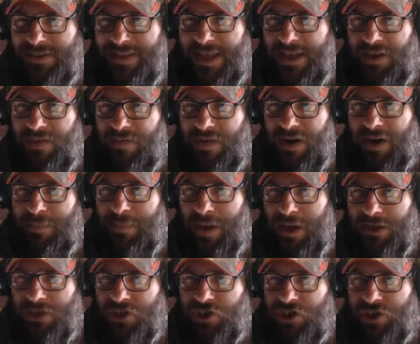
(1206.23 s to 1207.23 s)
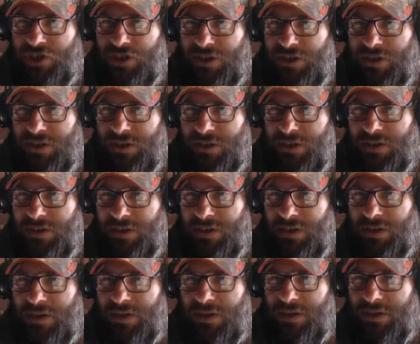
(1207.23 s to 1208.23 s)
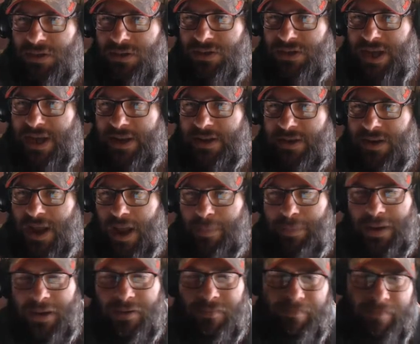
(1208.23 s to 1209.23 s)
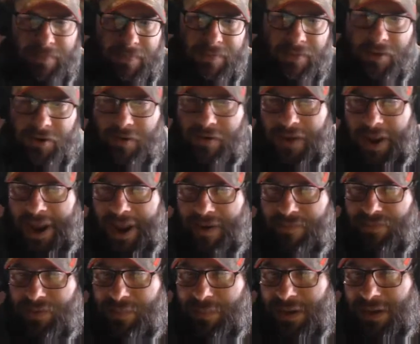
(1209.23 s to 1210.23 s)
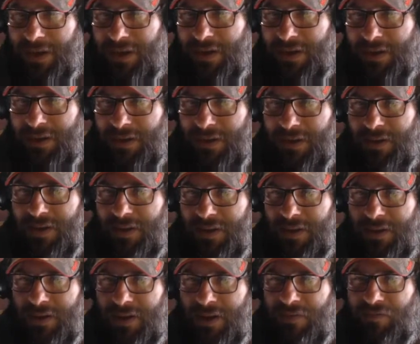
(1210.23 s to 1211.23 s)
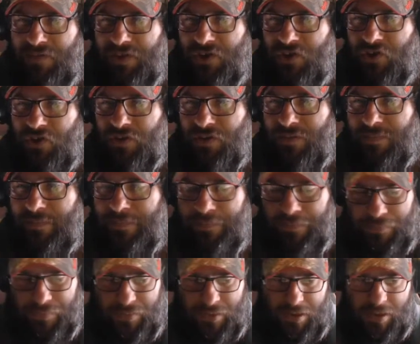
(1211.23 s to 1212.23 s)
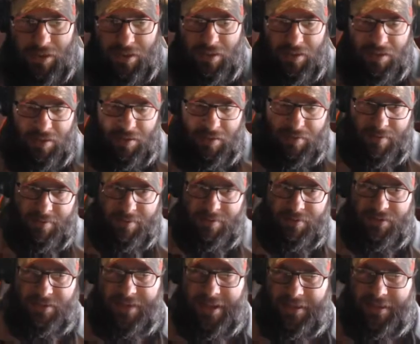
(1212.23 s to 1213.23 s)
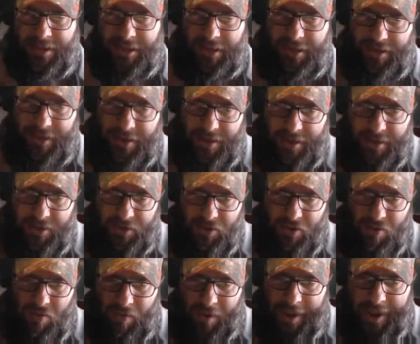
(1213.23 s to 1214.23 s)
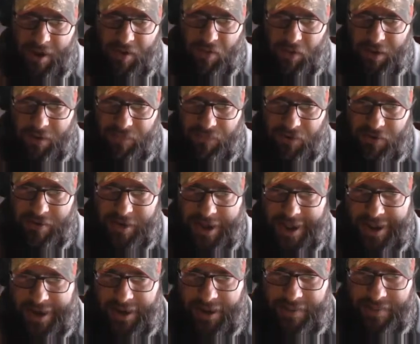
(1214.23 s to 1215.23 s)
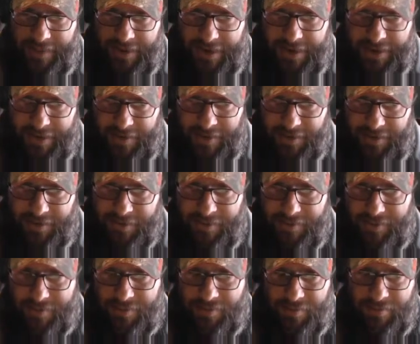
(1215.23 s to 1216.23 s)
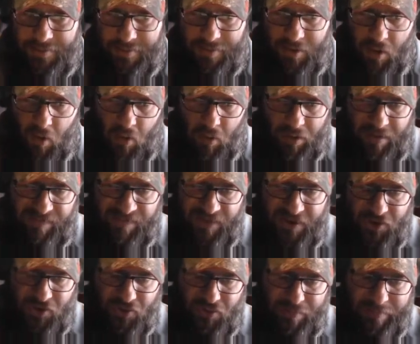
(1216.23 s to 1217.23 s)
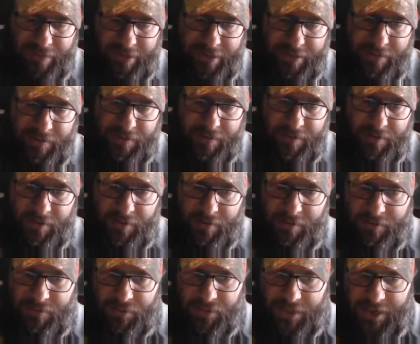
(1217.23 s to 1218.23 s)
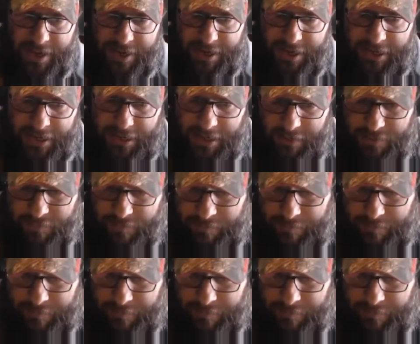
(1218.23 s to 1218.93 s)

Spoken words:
Thank you very much. Is that, I mean, you don't have to be official. It's not like you don't count if you're not in the 19th hole official, but it's kind of neat.